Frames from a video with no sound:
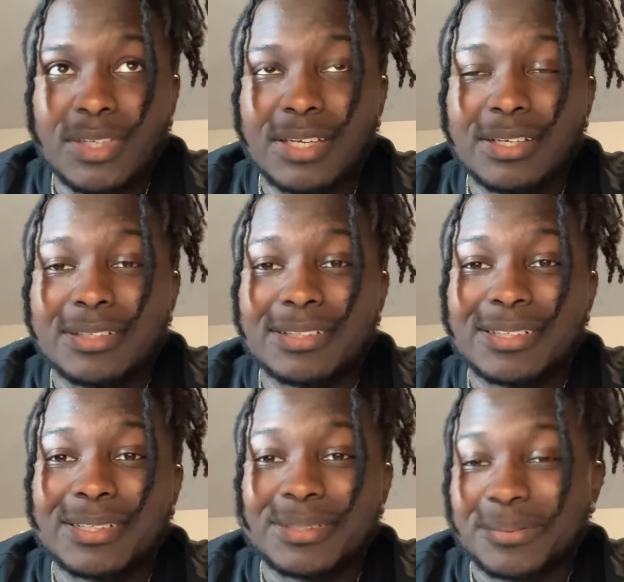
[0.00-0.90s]
and
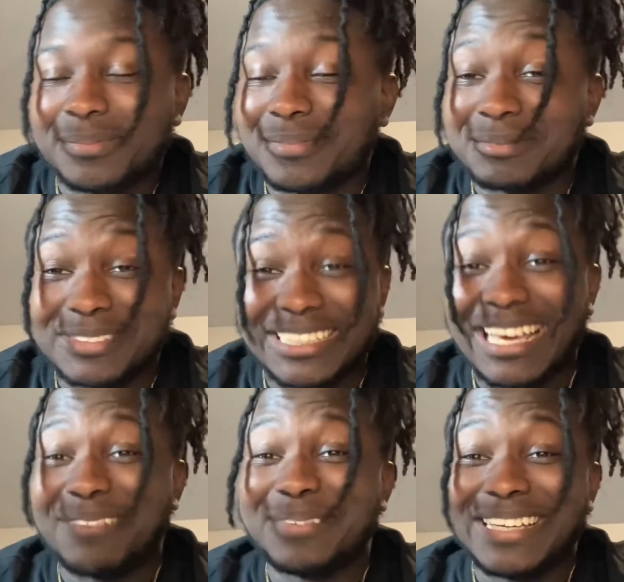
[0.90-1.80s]
uh, I'm just
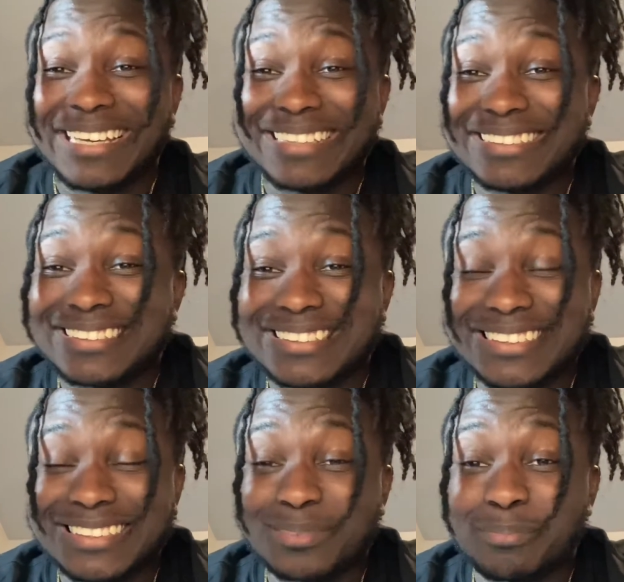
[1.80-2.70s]
happy that season's